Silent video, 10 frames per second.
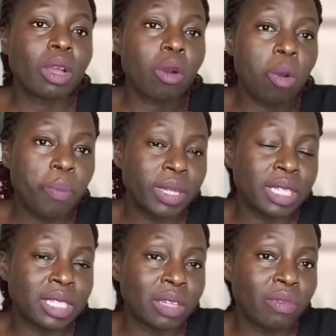
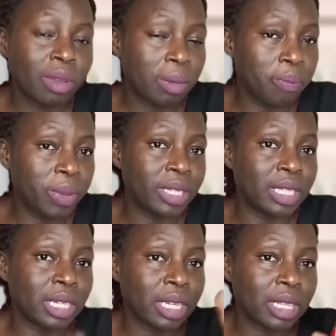Competitive
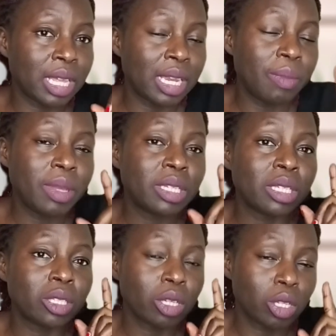bidding. The limit
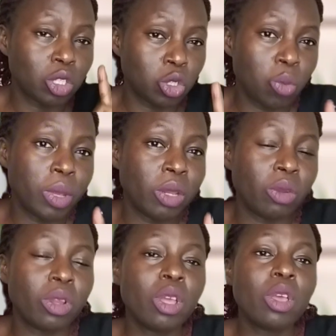is 2 million.